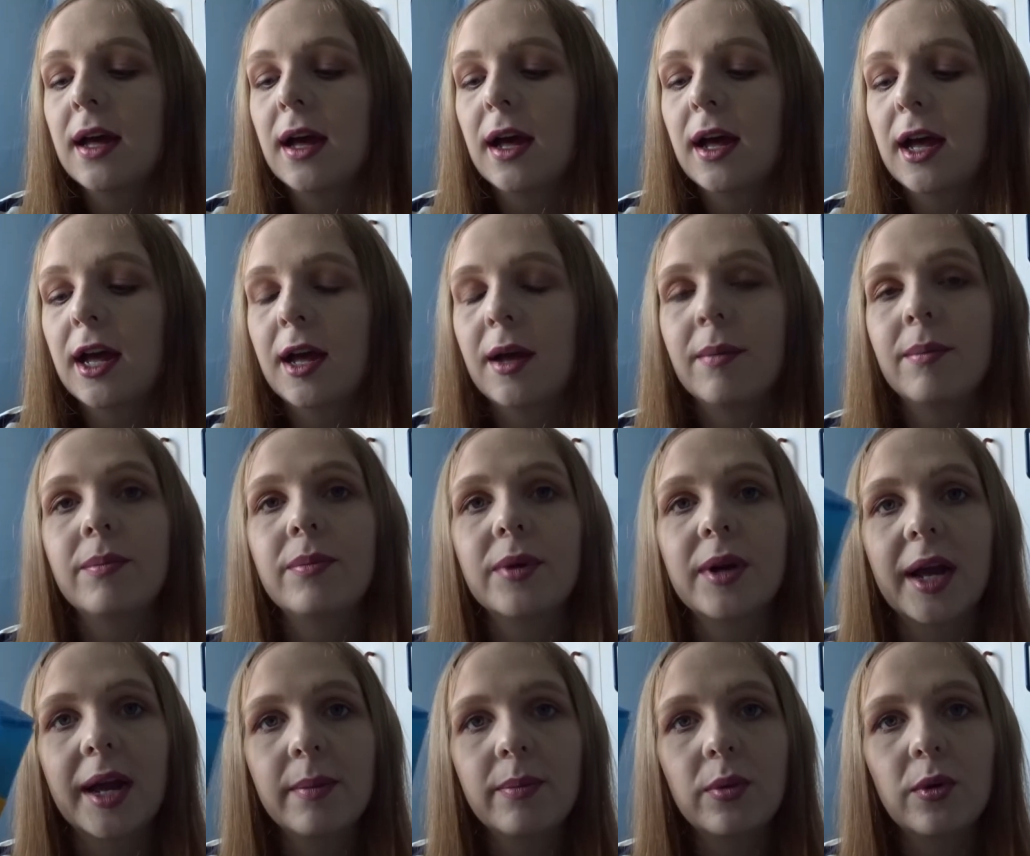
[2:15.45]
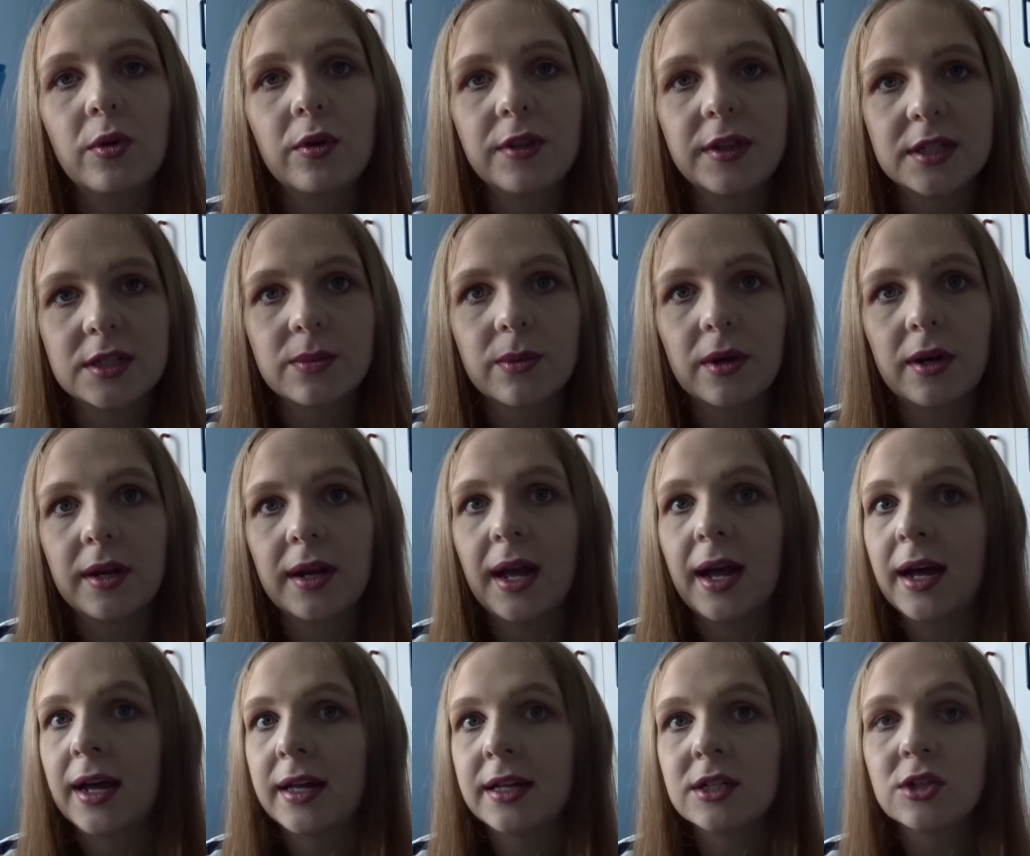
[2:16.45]
But I bought this one
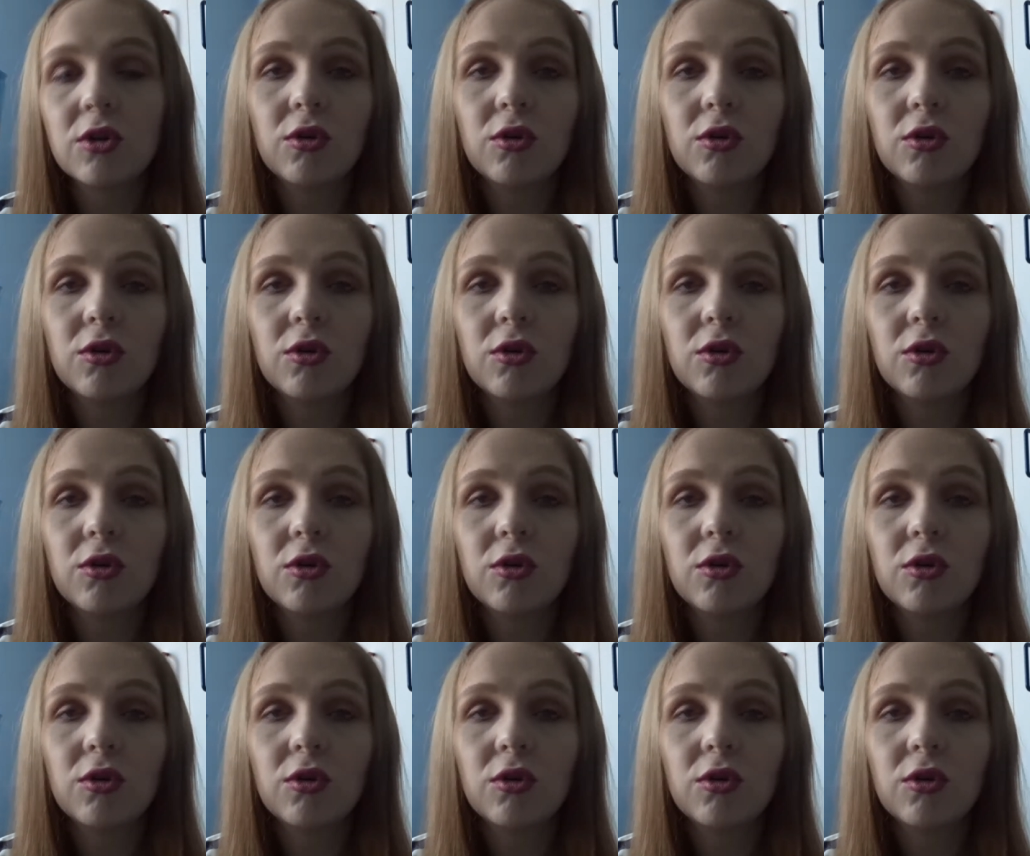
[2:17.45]
and